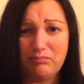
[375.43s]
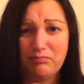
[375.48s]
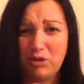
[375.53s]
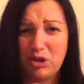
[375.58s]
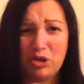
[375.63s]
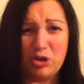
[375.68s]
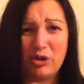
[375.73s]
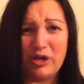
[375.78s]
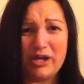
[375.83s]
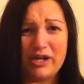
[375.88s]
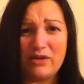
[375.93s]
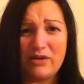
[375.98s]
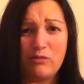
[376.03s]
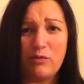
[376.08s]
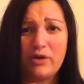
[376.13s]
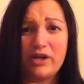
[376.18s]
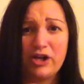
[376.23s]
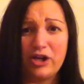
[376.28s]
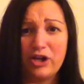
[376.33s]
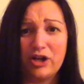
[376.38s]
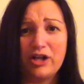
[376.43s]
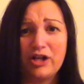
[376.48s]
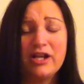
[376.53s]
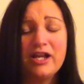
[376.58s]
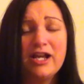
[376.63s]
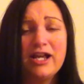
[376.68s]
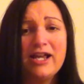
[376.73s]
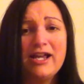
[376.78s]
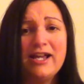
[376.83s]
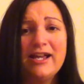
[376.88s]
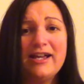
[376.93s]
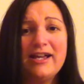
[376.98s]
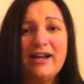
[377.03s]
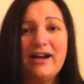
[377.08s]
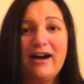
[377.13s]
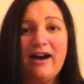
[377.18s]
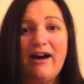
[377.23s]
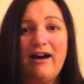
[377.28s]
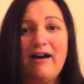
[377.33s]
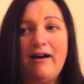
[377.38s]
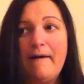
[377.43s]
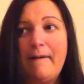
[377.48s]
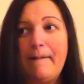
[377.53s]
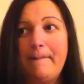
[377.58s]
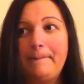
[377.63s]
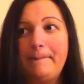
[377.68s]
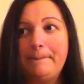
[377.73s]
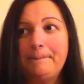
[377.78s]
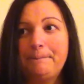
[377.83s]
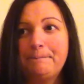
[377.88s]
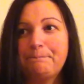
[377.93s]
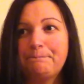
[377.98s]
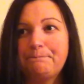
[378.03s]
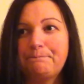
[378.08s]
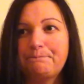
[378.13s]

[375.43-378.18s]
blurry and weird. And